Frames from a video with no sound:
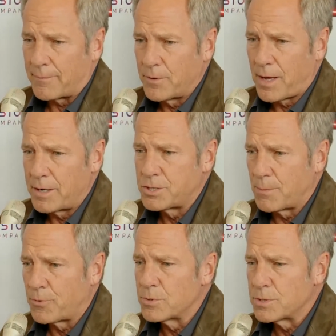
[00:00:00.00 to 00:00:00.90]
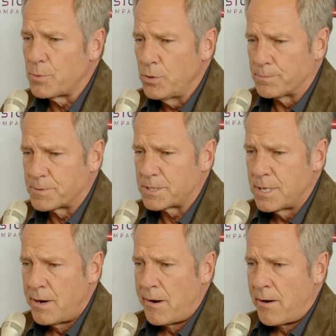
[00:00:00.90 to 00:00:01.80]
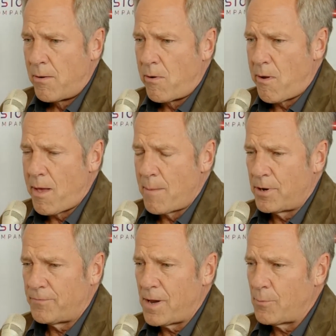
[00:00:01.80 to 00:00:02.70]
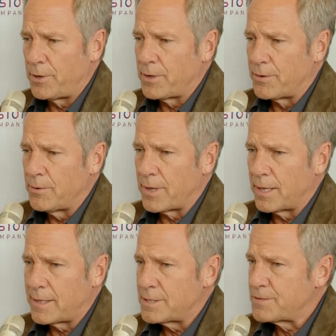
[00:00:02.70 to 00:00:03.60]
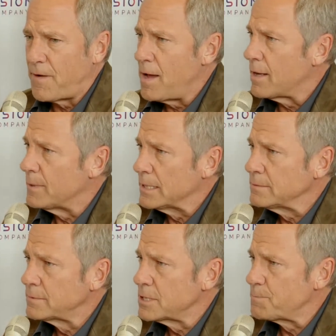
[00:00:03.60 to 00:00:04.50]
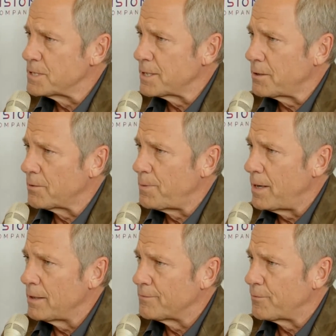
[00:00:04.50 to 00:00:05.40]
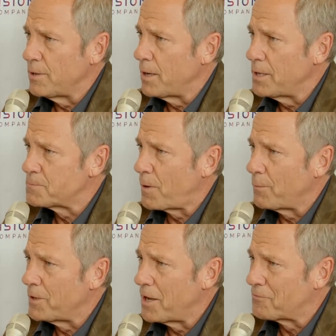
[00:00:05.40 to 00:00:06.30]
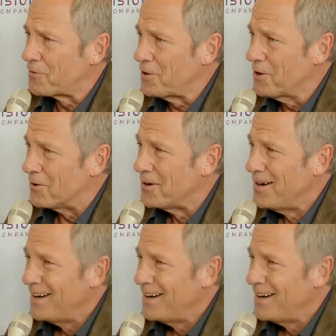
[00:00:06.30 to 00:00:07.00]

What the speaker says: You got to jump through some hoops. But if you're not willing to do that, that's fine, man. This particular pile of free money is probably not for you.